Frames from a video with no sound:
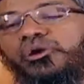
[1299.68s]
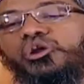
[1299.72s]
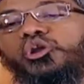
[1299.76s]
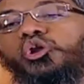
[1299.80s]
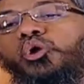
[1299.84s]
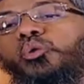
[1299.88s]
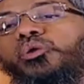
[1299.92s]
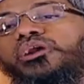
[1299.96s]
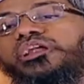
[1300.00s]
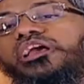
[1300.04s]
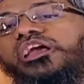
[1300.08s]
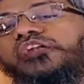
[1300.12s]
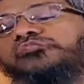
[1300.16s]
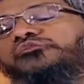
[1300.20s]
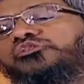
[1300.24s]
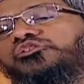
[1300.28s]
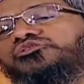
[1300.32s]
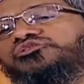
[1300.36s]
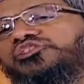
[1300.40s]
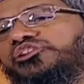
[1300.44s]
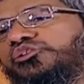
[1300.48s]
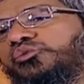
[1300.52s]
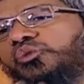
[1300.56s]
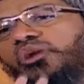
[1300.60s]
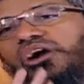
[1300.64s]
but no one can
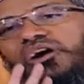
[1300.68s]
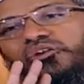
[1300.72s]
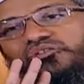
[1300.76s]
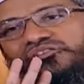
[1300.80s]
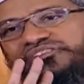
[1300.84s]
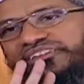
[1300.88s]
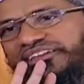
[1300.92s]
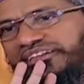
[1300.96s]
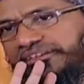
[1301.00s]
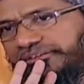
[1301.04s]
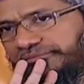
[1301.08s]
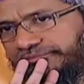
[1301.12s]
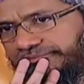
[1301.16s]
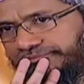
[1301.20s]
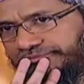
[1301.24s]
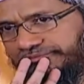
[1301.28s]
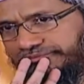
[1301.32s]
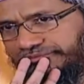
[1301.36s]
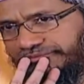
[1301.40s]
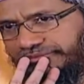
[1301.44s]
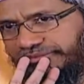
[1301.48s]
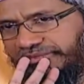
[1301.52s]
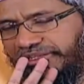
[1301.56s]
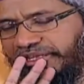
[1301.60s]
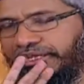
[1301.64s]
force her to work outside.
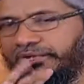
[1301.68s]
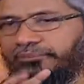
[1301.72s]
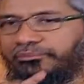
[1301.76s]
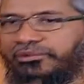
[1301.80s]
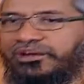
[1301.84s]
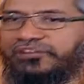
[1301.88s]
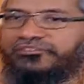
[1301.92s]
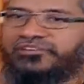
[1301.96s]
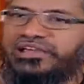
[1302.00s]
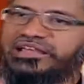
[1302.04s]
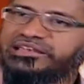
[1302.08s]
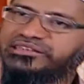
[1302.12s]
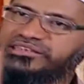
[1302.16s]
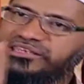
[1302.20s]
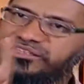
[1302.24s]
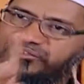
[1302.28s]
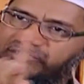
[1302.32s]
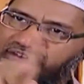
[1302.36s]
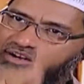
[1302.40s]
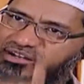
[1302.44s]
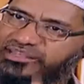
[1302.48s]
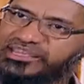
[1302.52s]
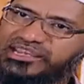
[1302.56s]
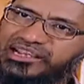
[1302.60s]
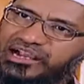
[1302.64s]
But when she's
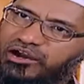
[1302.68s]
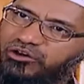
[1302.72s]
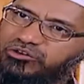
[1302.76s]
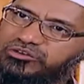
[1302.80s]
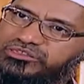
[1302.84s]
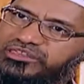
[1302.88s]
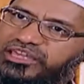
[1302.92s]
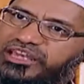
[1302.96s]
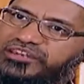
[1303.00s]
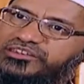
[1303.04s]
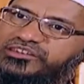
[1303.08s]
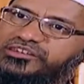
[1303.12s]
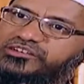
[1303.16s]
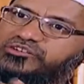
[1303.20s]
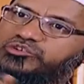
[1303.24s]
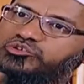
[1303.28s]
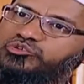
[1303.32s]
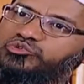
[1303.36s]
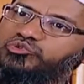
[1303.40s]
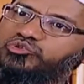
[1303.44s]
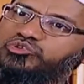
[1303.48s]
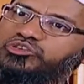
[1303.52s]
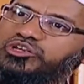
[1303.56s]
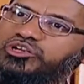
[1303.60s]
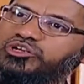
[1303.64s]
working outside, she
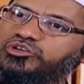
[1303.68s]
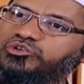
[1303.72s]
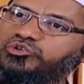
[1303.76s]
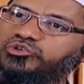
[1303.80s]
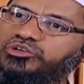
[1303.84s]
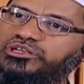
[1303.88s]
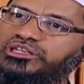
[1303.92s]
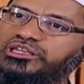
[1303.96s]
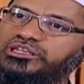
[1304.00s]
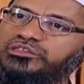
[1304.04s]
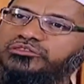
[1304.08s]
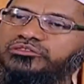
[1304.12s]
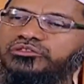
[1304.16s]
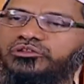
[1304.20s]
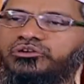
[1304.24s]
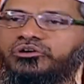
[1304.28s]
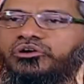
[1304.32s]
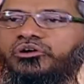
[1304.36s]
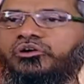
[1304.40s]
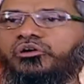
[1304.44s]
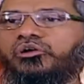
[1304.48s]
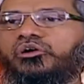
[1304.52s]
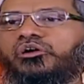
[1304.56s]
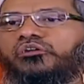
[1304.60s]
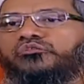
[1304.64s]
should do the duties
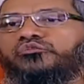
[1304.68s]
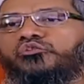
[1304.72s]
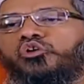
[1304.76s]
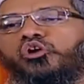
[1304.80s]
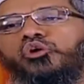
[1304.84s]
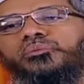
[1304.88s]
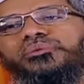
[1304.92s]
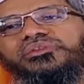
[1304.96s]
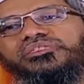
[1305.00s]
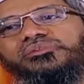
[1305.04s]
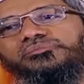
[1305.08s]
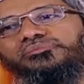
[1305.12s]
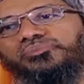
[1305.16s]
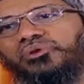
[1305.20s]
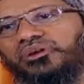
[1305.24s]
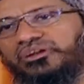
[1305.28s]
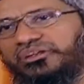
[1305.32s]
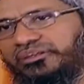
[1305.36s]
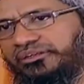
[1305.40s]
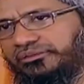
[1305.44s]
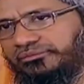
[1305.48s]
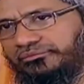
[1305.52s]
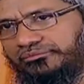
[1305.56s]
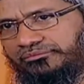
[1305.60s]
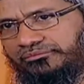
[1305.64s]
of the home is
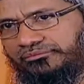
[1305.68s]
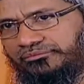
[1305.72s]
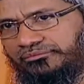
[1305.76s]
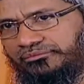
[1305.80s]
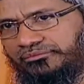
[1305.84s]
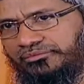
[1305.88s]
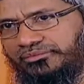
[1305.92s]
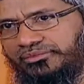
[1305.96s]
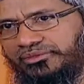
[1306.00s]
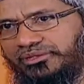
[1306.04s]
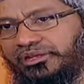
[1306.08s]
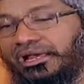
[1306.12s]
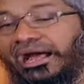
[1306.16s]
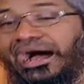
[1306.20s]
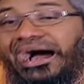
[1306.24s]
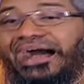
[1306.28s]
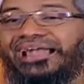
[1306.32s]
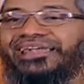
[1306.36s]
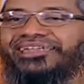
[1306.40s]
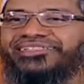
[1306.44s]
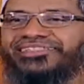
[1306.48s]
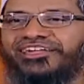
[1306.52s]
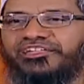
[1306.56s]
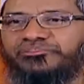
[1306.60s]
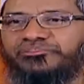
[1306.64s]
important. And the